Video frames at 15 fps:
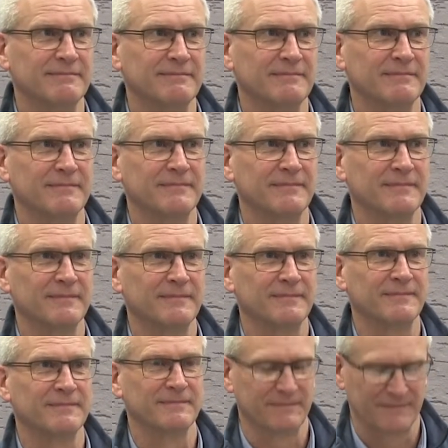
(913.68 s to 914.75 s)

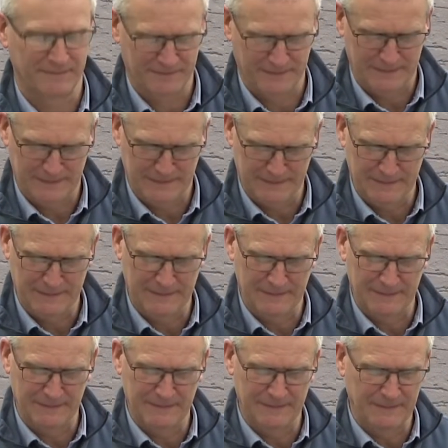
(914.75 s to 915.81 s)

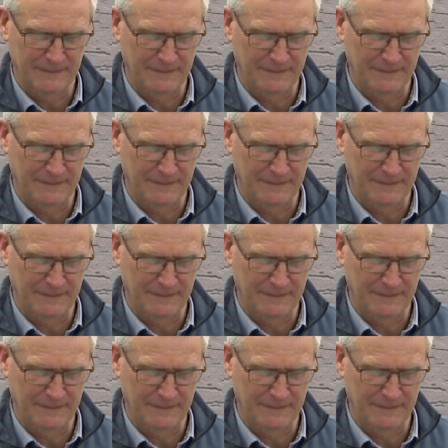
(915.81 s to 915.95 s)
No one is speaking in this clip.